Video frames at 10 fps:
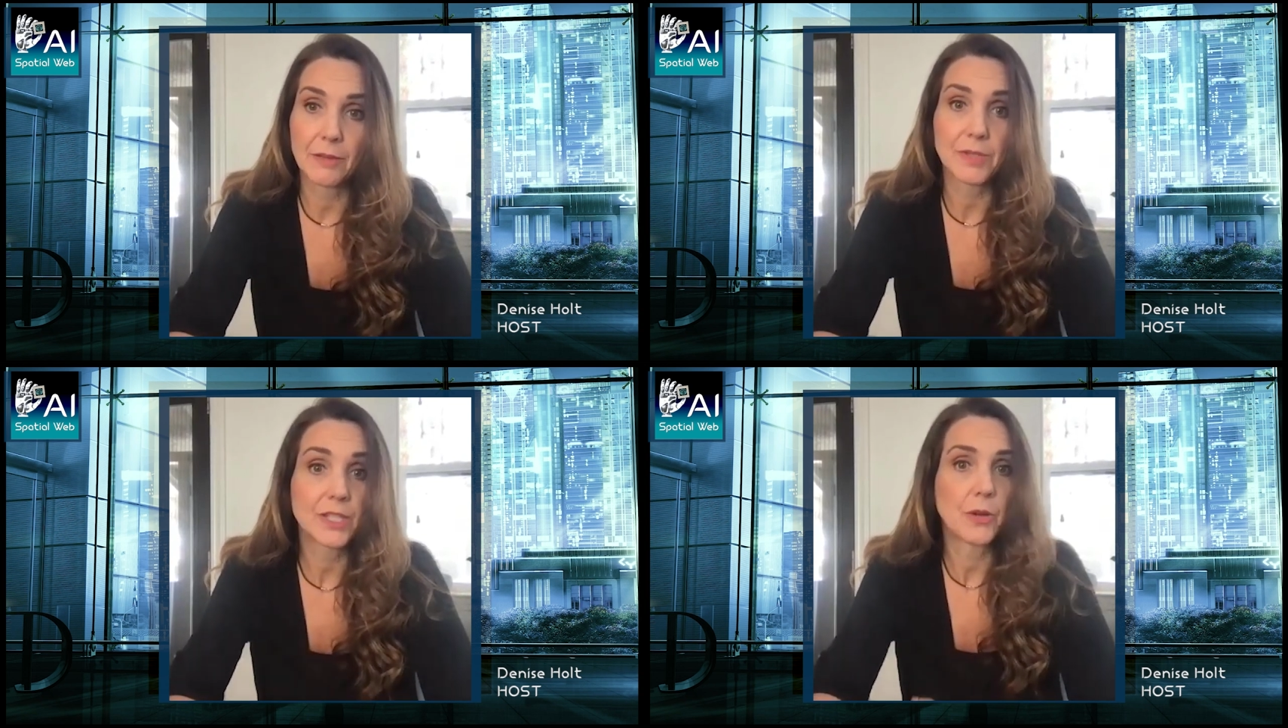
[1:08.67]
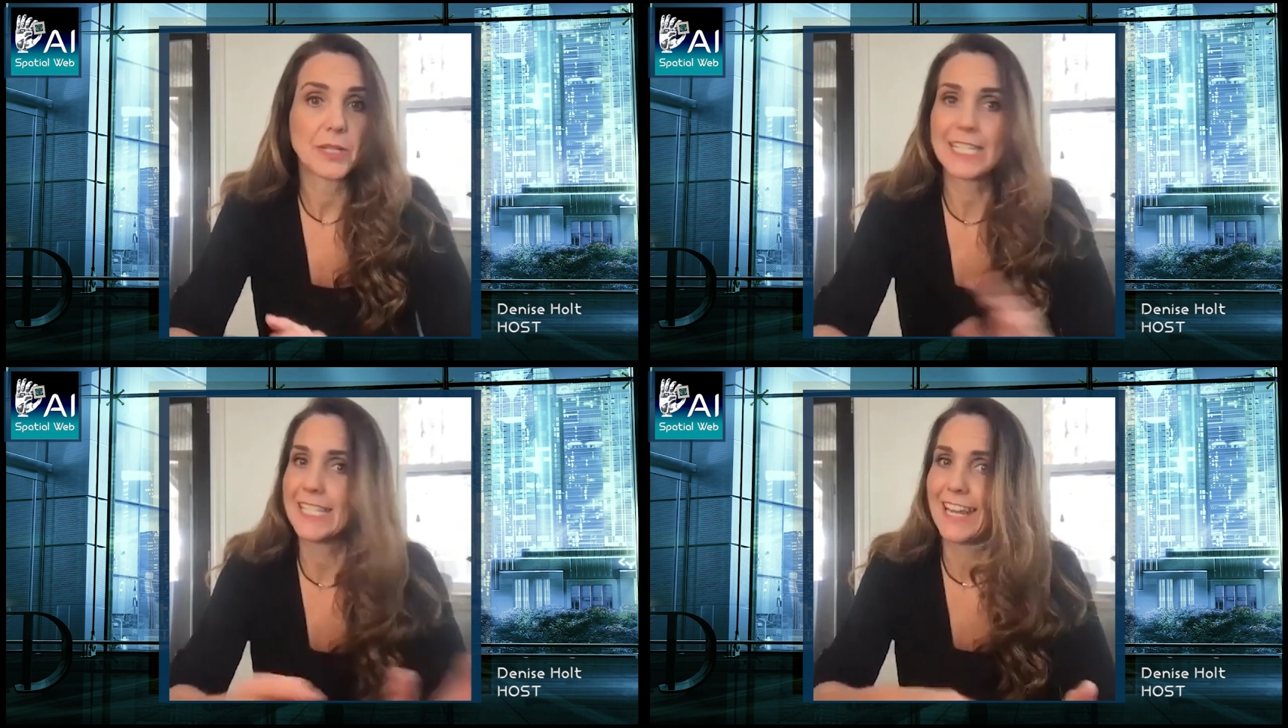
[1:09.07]
So
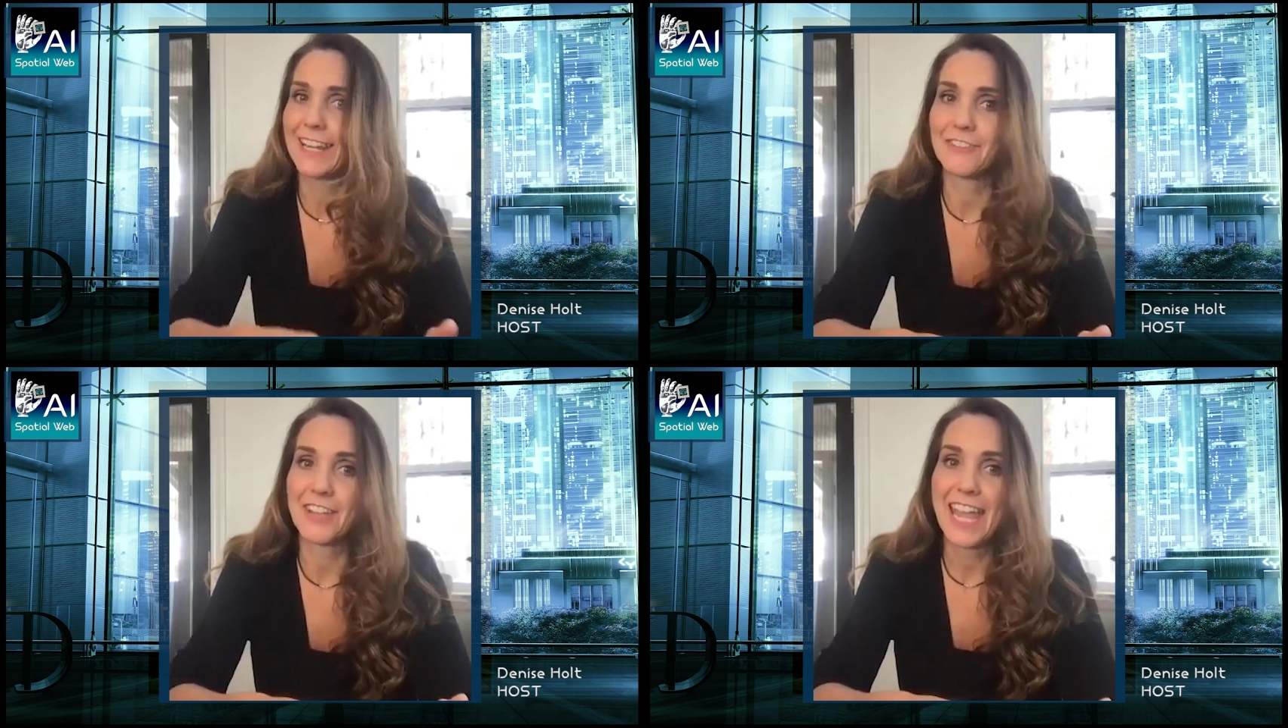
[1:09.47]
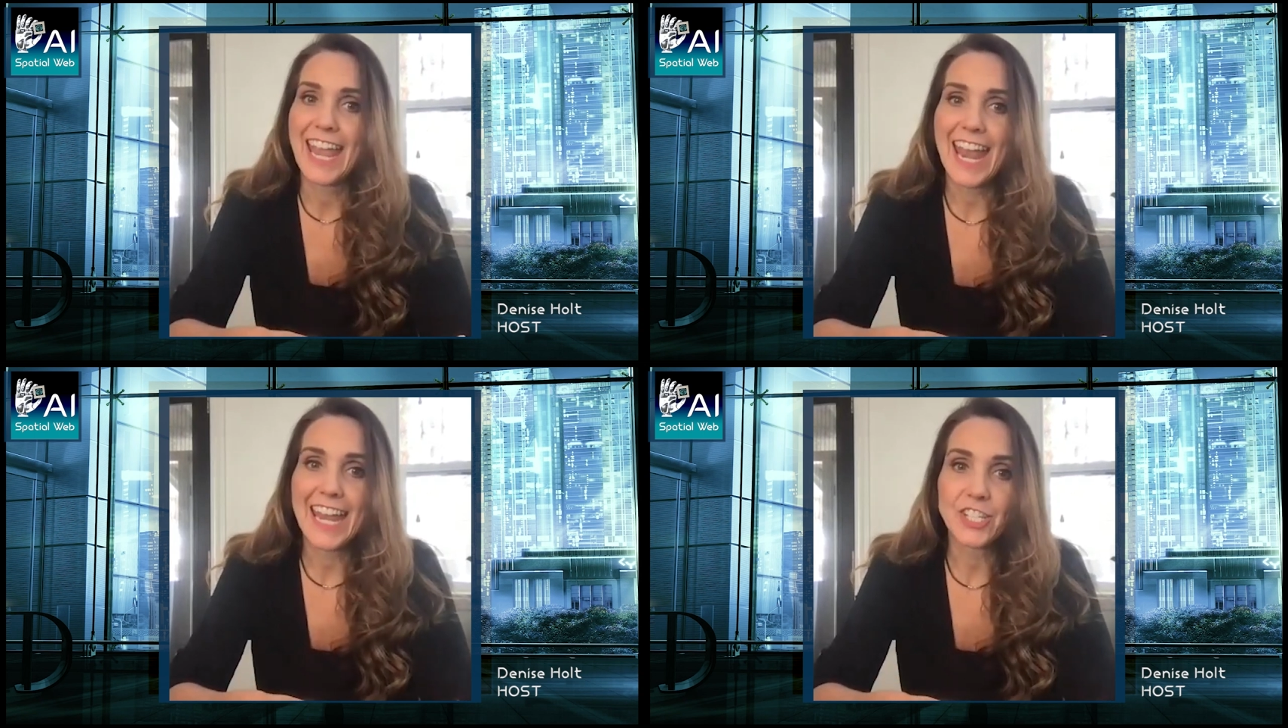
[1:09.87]
instead of
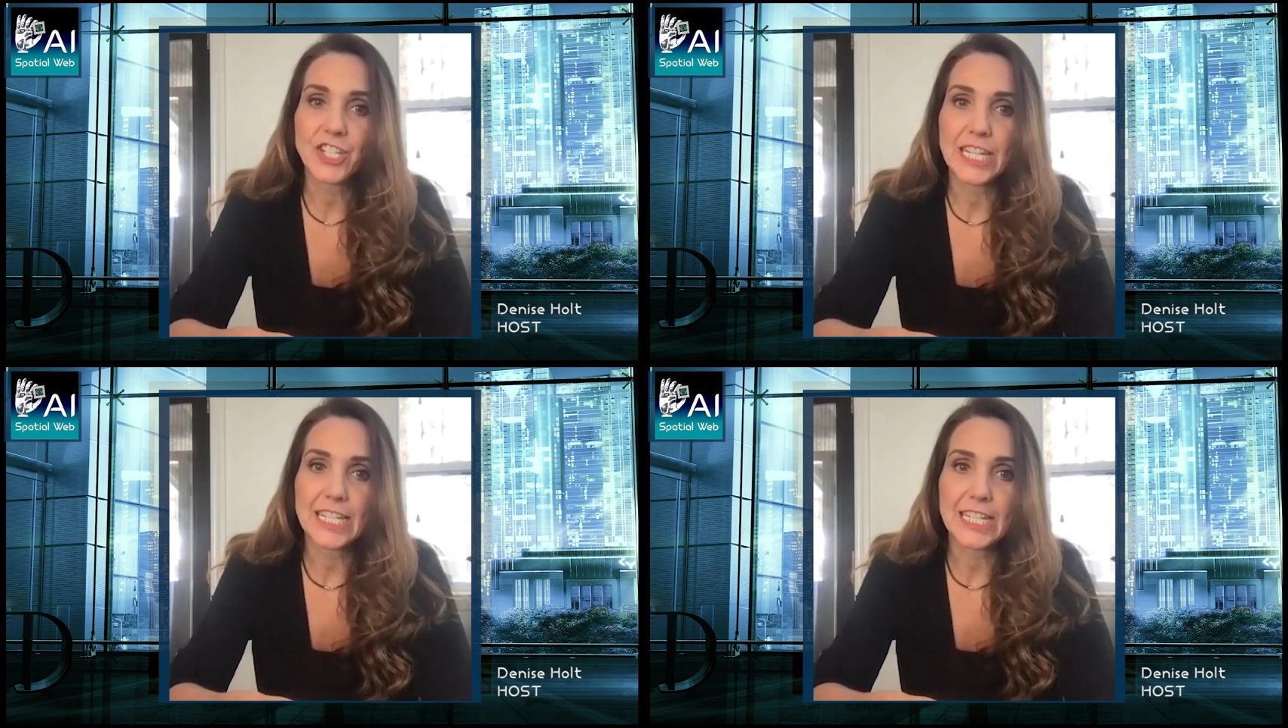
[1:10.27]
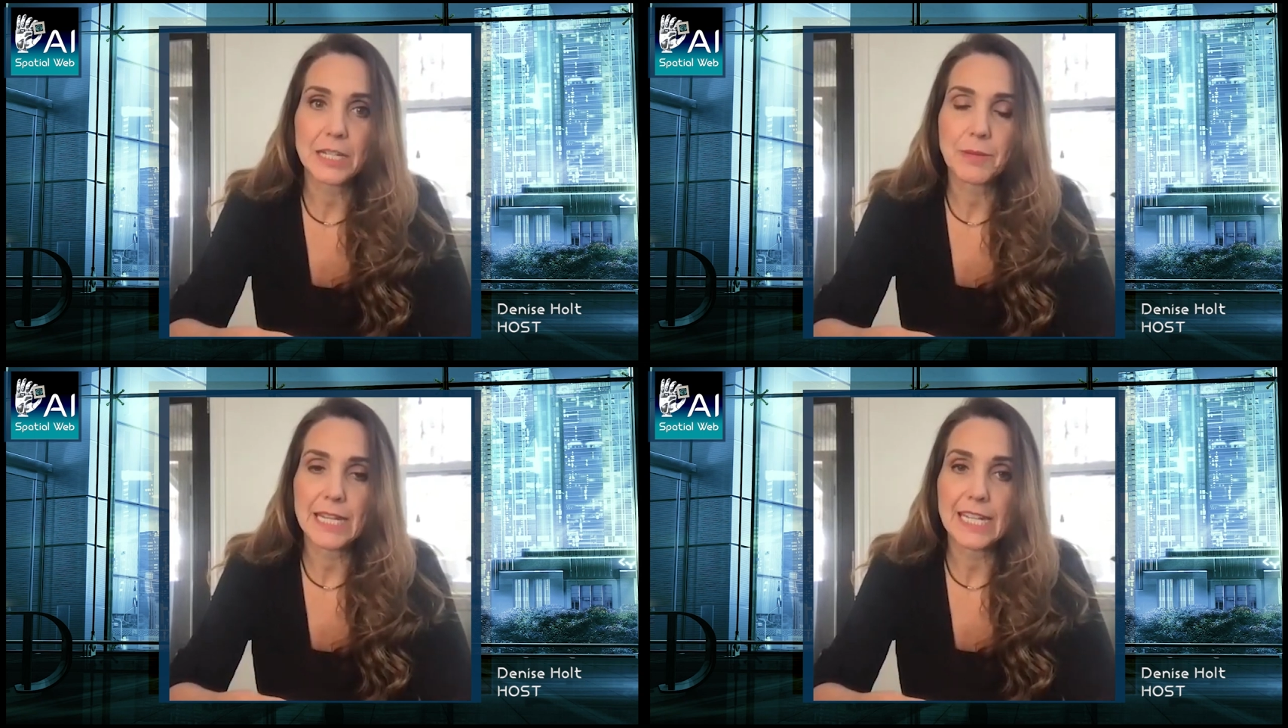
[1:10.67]

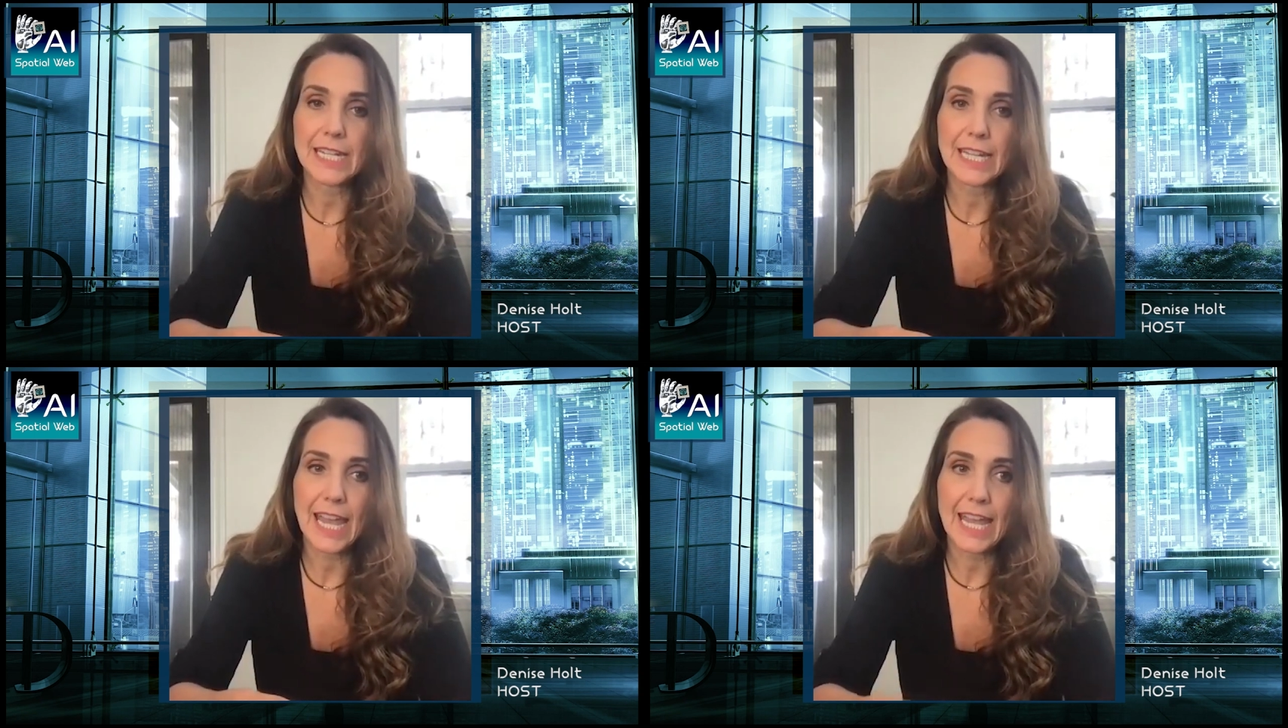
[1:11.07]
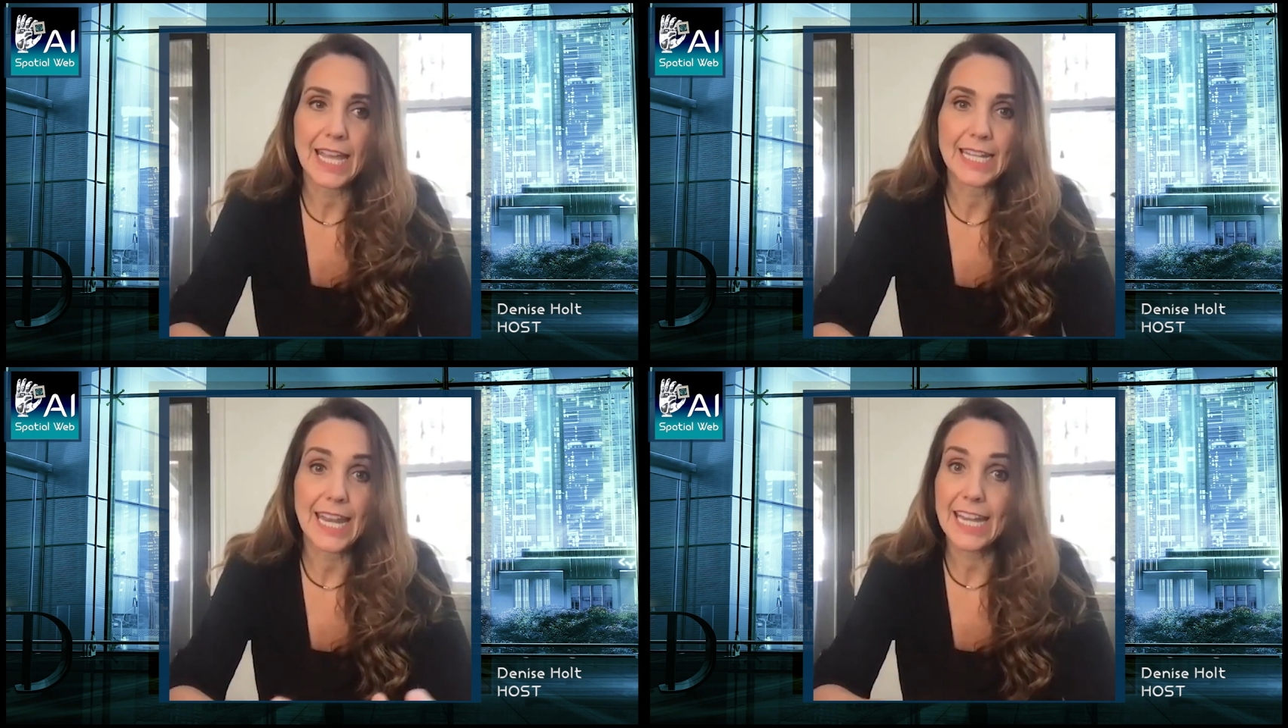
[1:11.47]
HTTP
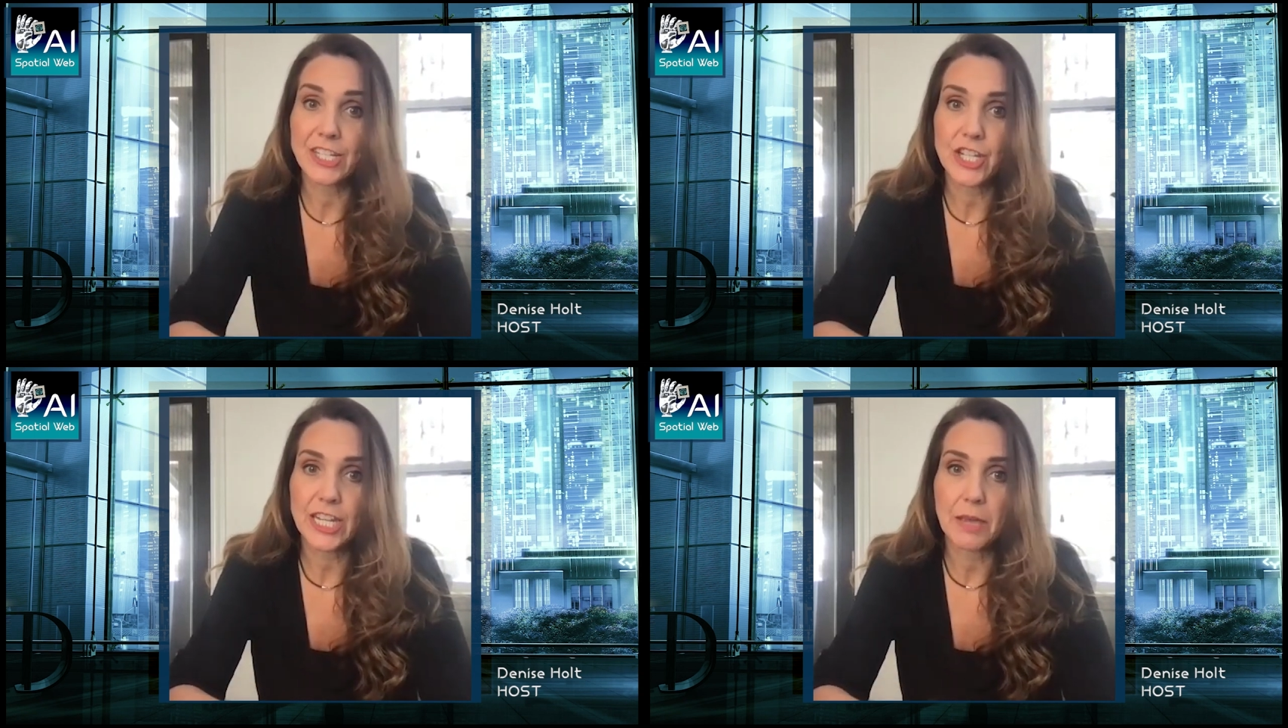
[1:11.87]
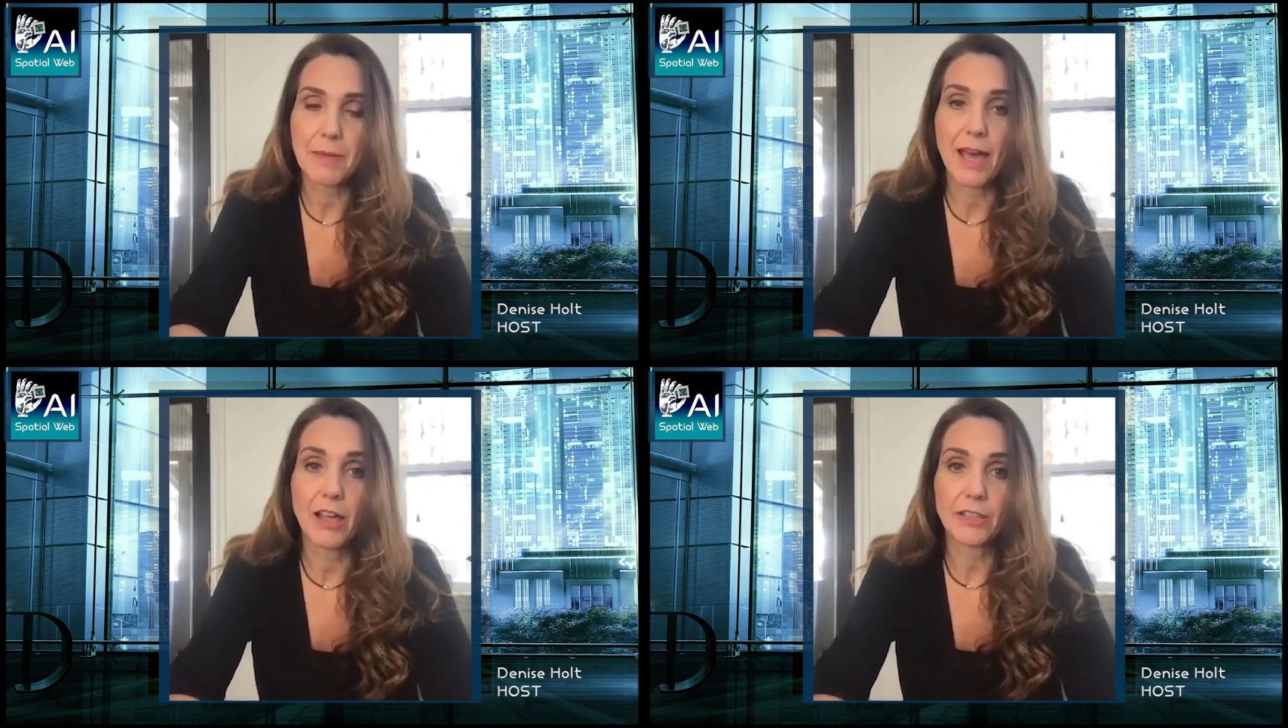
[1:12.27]
and
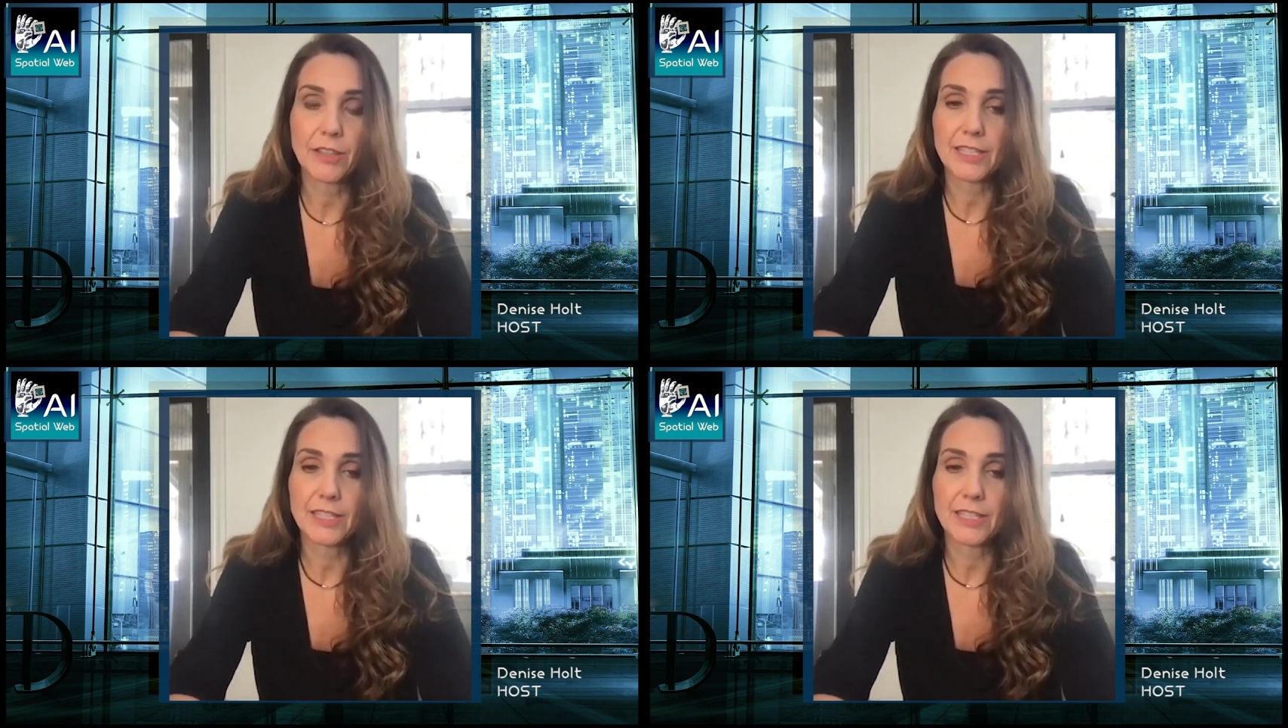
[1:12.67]
HTML,